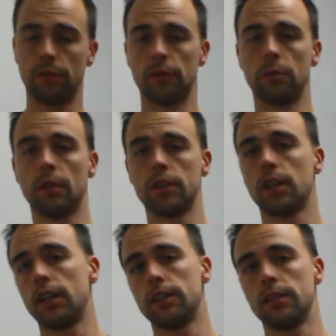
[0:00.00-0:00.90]
However you want
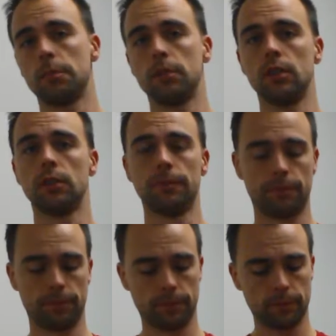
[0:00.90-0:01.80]
to tie it is up to you.
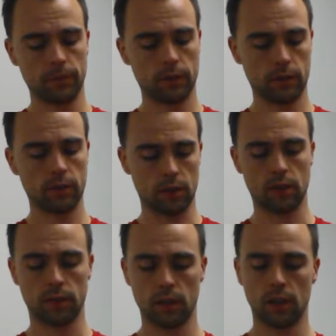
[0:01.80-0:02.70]

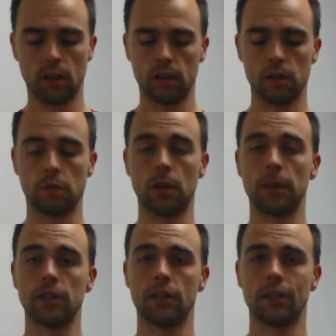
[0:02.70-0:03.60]
Okay. Just want
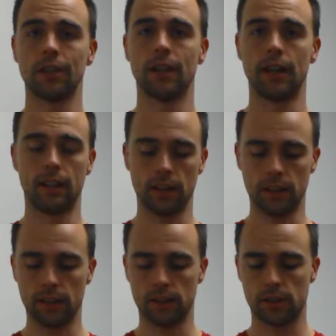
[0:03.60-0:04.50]
to make sure that
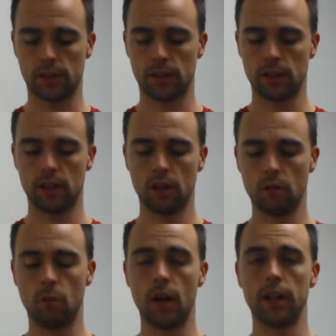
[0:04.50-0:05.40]
it's
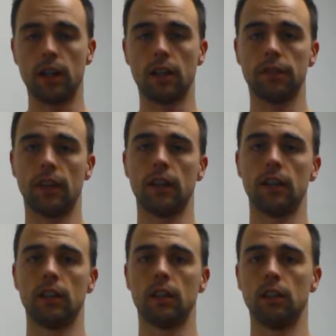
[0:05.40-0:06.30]
wide enough
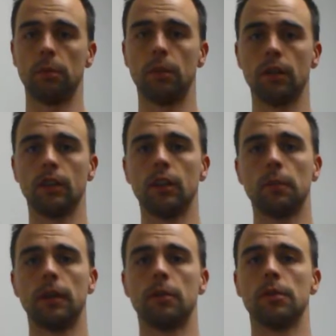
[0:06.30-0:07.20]
that you'll put a
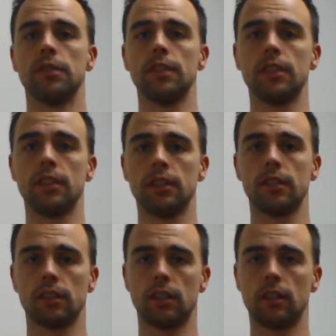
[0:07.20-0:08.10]
little bit of
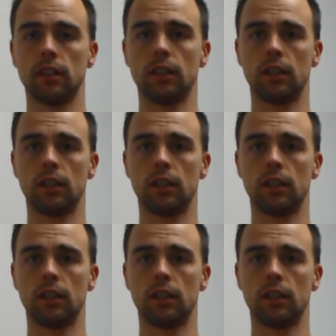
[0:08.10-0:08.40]
resistance